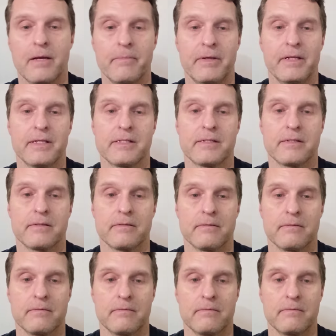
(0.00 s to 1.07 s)
I mean, it's
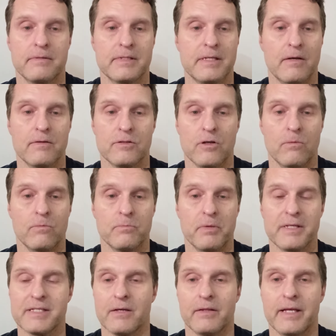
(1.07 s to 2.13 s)
sounds almost
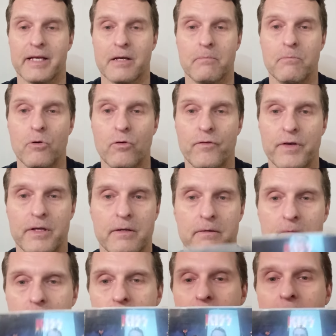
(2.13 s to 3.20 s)
plays out like a movie
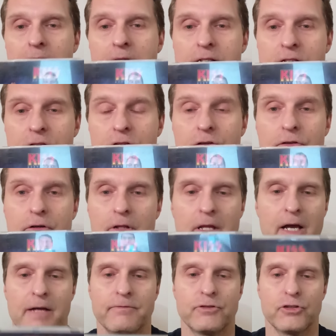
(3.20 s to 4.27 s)
that leads into their
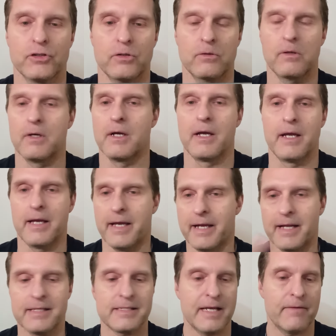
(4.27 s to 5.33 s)
live show.
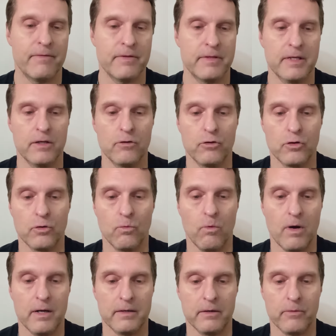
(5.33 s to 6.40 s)
It has everything you could
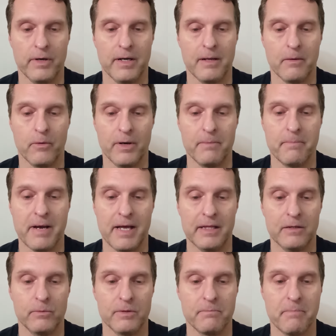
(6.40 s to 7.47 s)
want. Great, a great
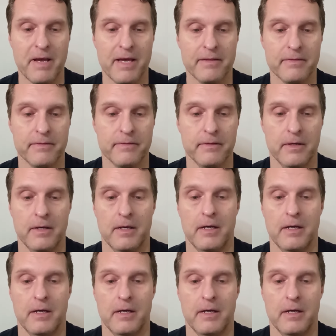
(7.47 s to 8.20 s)
ballad with Beth.